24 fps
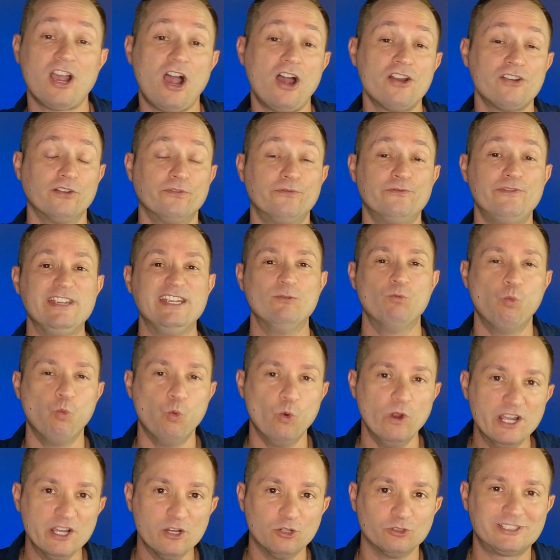condo fee
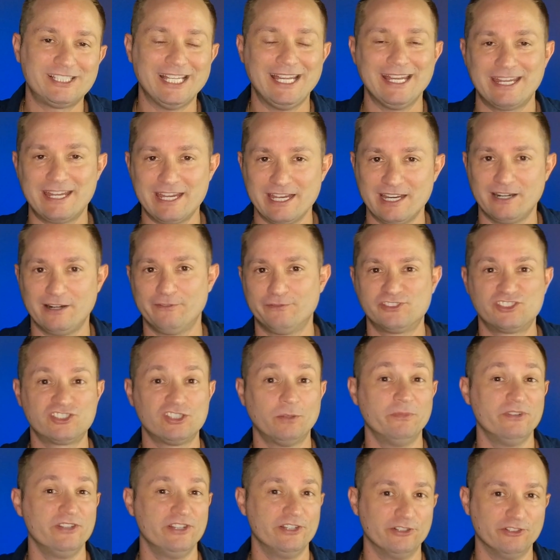will take care of
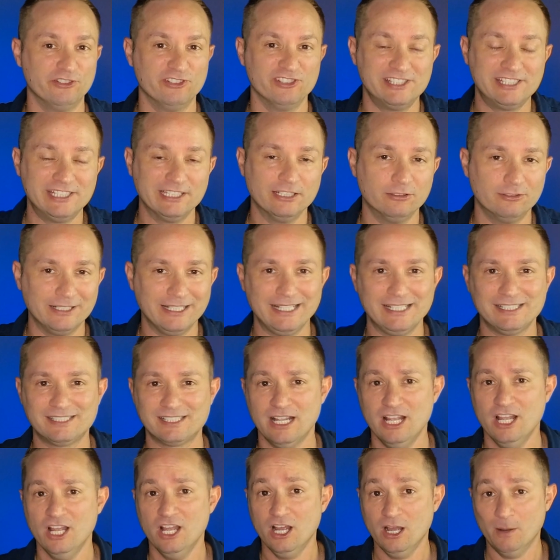some of your utilities.
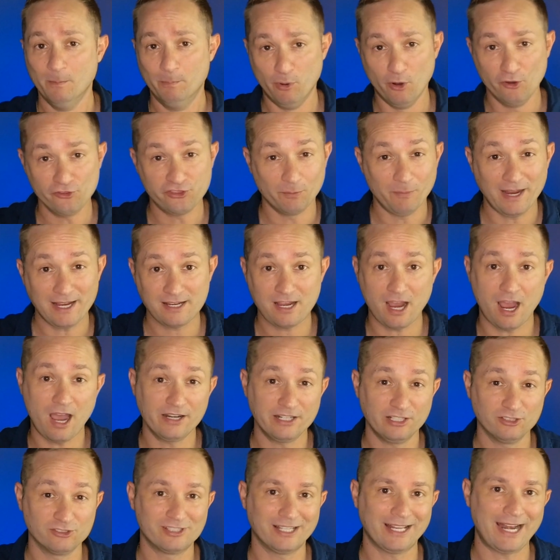Both of my
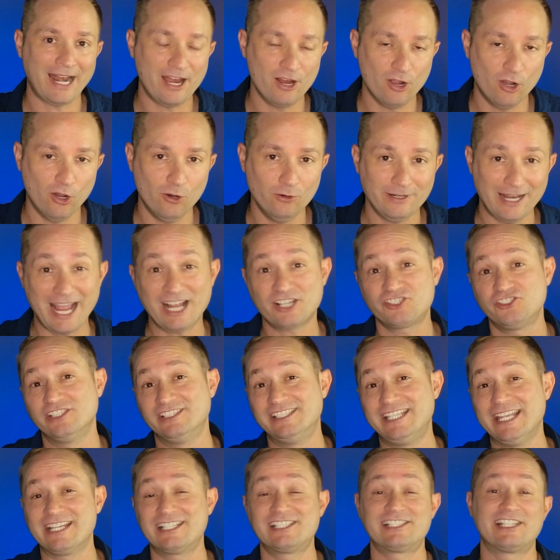condos that I own actually
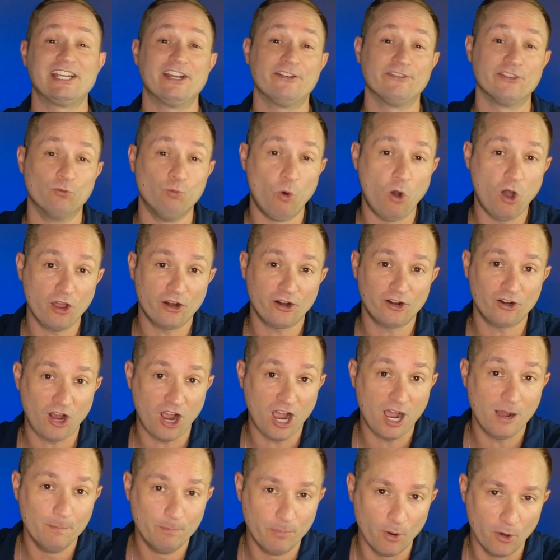takes care of the water
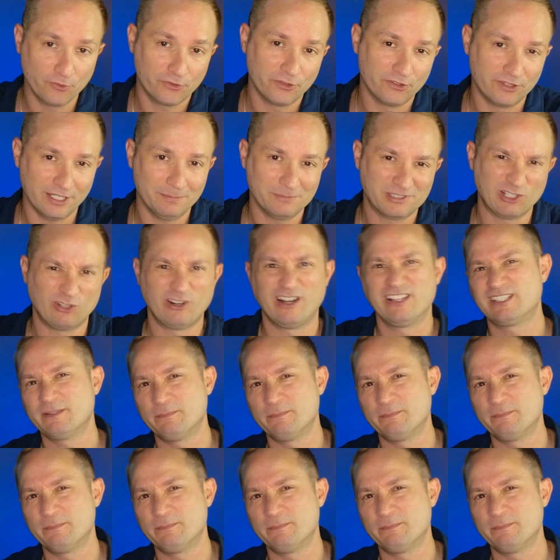on both of them, so I don't